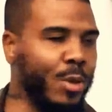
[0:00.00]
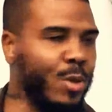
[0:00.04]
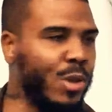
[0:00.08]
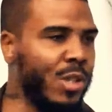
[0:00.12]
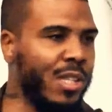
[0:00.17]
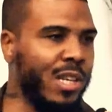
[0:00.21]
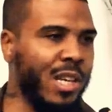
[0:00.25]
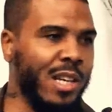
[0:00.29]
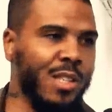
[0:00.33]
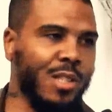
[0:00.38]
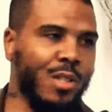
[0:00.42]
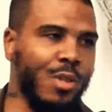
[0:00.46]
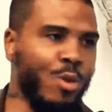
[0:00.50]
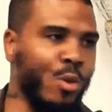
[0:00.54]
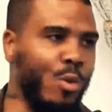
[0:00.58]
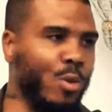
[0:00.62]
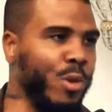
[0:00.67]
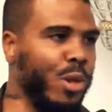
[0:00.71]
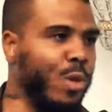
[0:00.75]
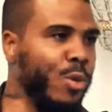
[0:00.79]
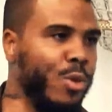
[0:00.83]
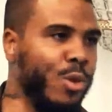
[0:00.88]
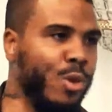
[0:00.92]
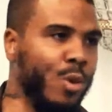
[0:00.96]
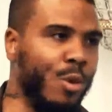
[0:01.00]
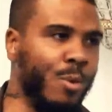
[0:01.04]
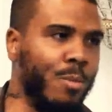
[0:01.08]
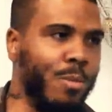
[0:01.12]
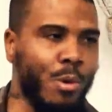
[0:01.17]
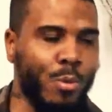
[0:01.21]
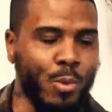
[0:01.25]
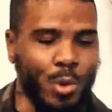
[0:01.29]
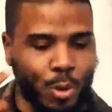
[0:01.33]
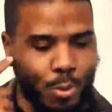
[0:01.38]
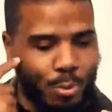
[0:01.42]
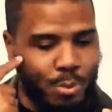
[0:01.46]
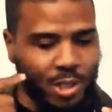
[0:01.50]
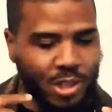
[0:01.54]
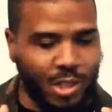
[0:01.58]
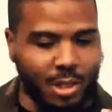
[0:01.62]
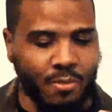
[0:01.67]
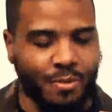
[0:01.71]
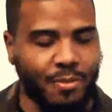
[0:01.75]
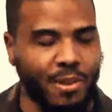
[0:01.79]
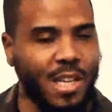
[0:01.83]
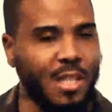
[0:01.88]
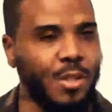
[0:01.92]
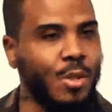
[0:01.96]
You see us do, you do. But when you put
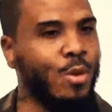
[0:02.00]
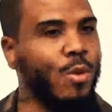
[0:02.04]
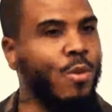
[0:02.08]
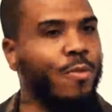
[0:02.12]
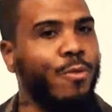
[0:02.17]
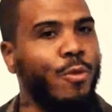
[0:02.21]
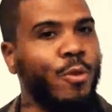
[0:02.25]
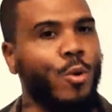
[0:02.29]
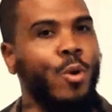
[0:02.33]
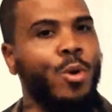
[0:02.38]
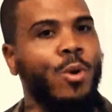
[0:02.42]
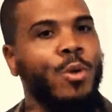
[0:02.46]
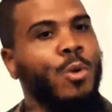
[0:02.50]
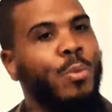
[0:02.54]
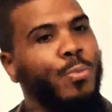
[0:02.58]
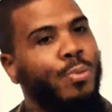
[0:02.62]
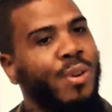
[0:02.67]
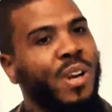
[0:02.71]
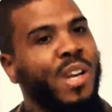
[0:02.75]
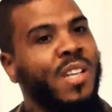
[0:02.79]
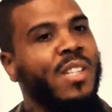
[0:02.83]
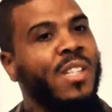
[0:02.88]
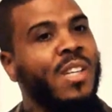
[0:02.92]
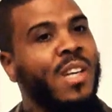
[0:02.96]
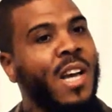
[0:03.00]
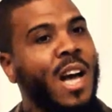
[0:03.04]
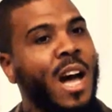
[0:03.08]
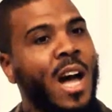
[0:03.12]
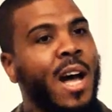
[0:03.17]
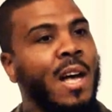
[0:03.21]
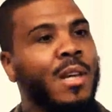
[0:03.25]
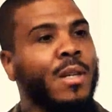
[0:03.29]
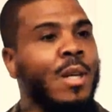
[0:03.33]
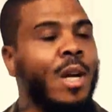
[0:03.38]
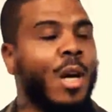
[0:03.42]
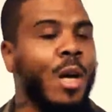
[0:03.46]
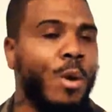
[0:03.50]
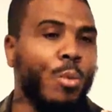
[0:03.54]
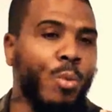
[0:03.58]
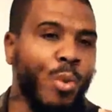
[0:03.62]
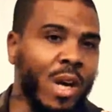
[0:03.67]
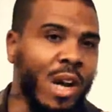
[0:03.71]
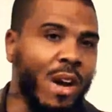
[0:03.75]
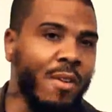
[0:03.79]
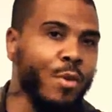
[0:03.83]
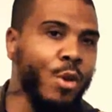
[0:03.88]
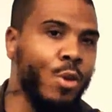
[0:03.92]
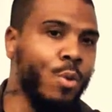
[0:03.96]
your face on the floor, you praying to God,
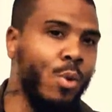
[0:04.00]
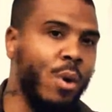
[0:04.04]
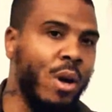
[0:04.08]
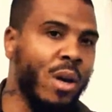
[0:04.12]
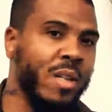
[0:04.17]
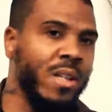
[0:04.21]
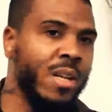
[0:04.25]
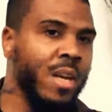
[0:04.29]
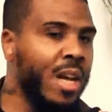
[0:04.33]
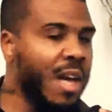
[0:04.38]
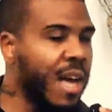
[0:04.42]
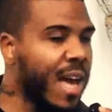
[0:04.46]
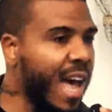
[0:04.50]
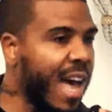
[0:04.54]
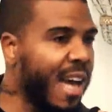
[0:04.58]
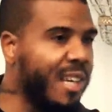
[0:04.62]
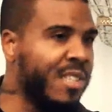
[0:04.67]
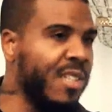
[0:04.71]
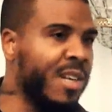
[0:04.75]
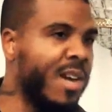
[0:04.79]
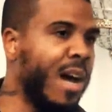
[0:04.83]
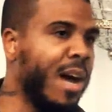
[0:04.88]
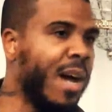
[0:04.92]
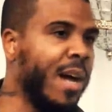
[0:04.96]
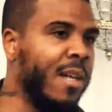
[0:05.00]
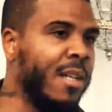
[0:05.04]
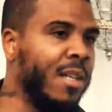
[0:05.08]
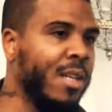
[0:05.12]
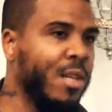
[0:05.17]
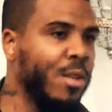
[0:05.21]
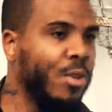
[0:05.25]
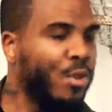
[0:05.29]
whatever you want, ask God.